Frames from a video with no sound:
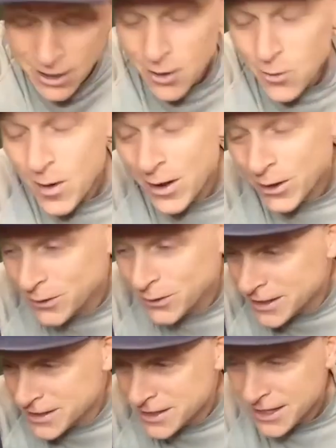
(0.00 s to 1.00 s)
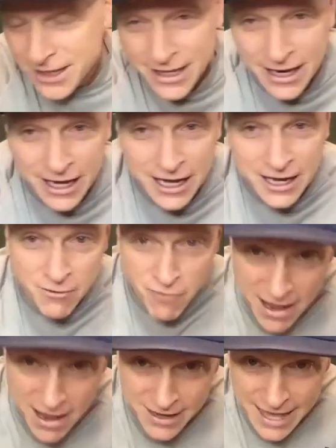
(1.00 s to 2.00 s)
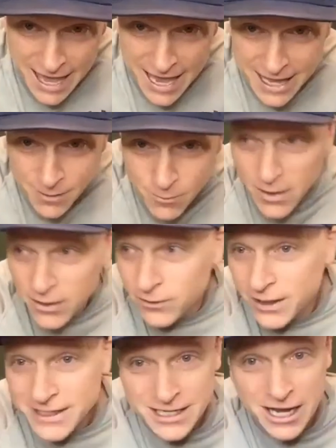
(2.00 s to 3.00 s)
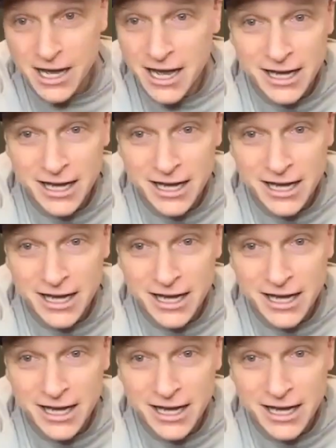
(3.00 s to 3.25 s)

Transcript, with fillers: whether it's uh, an event again, whether it's a,